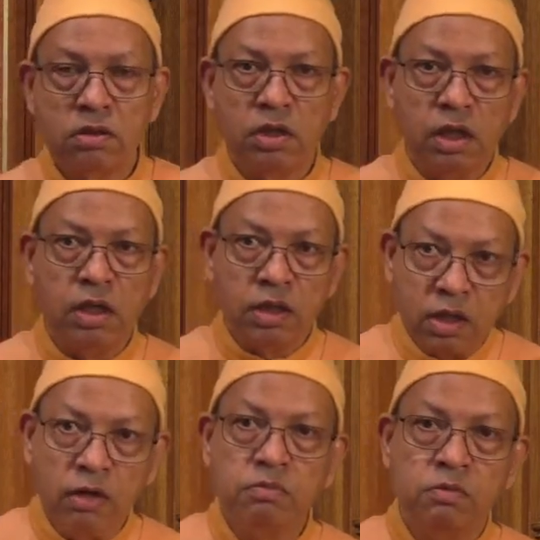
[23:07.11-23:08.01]
They
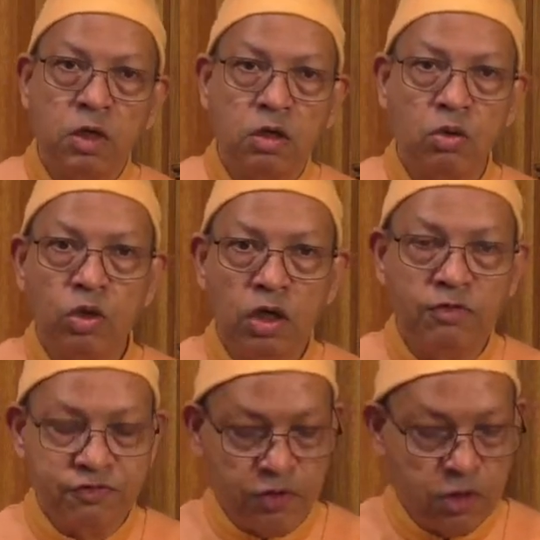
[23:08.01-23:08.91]
come only
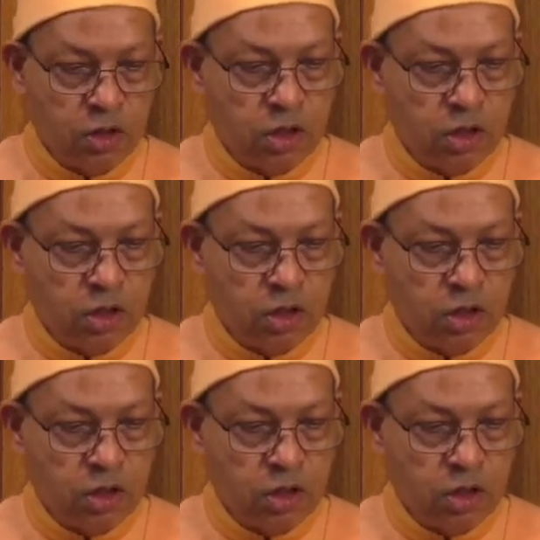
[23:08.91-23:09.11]
for